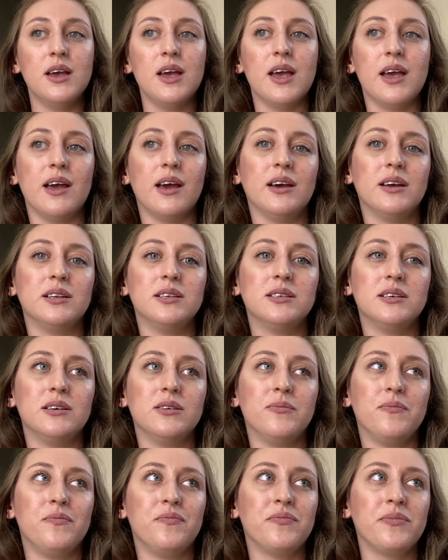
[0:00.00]
And
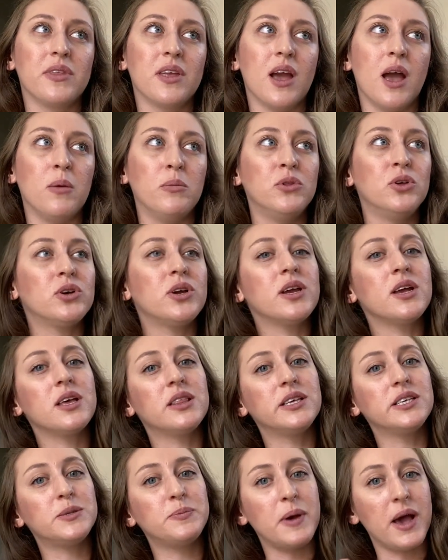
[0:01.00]
I'm looking at
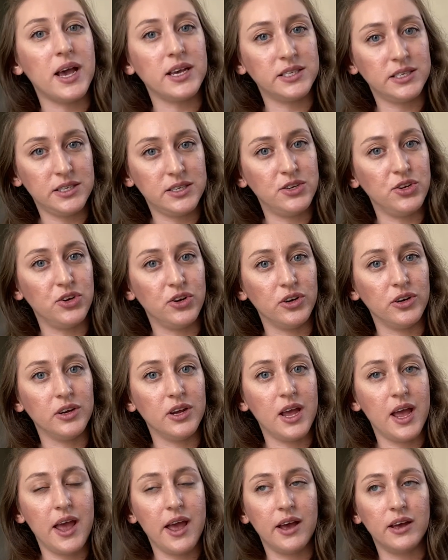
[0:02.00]
this past year,
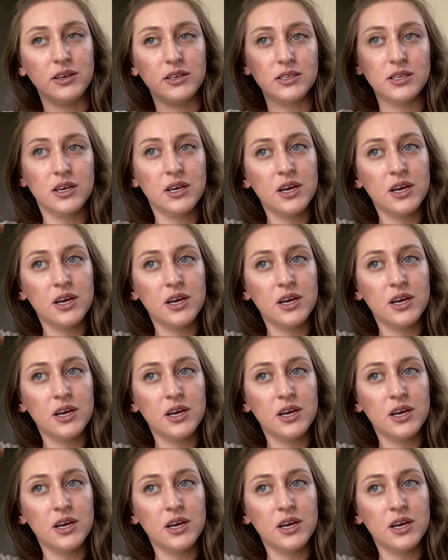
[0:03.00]
and